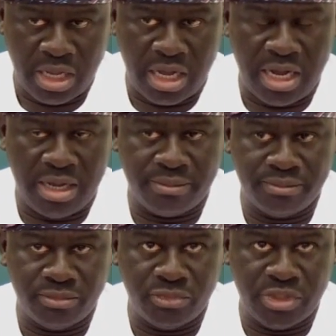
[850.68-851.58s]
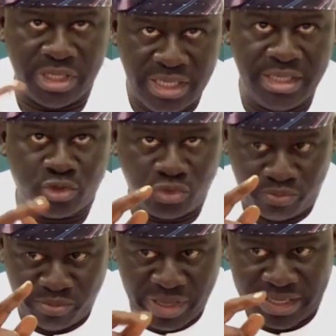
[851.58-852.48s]
the E to
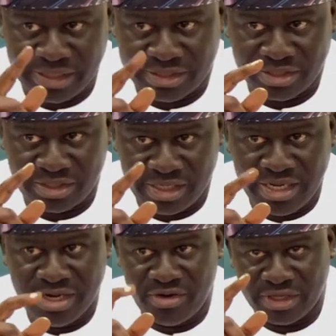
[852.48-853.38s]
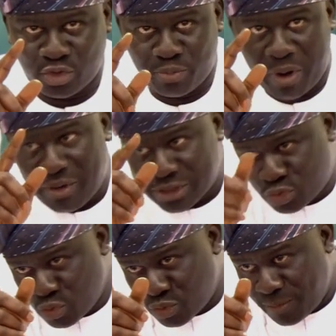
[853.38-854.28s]
make it E raised to power
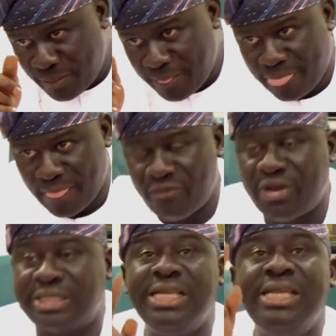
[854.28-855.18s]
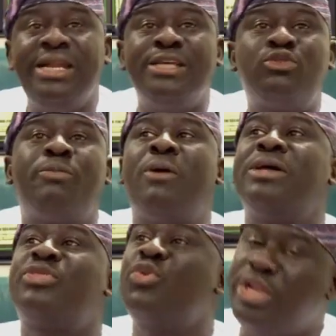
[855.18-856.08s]
2. In fact, E raised to
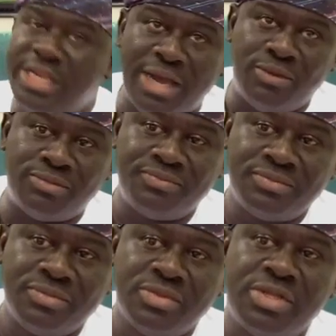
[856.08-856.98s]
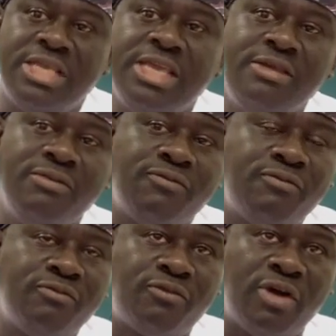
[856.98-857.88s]
power 3 now. E
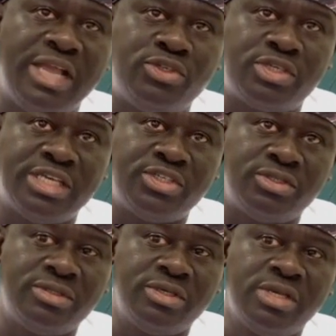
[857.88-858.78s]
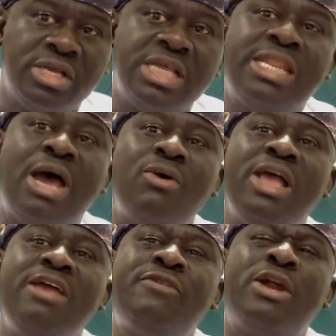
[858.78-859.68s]
for education.
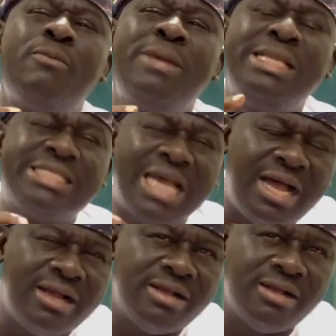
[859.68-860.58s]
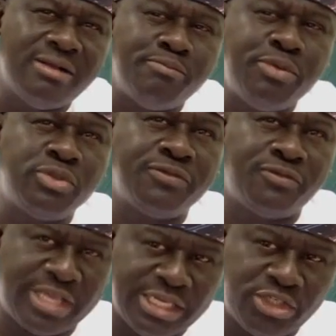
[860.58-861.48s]
Now, environmental
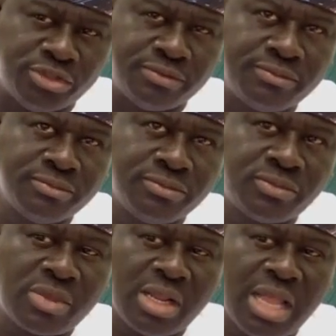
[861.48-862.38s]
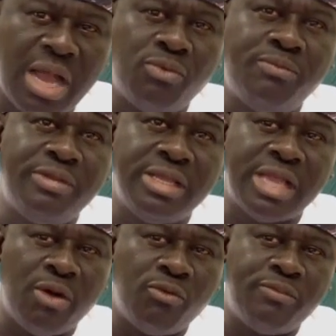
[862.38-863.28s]
beautification. I
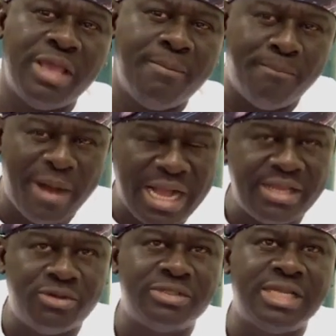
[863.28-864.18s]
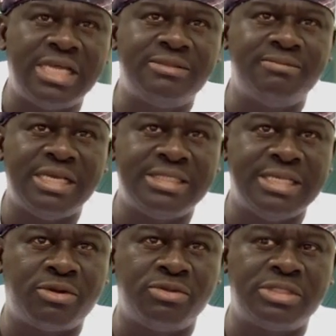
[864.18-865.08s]
will be embarking on that in my
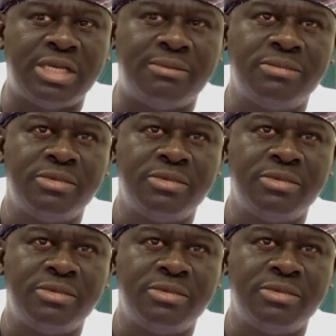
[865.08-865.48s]
second term.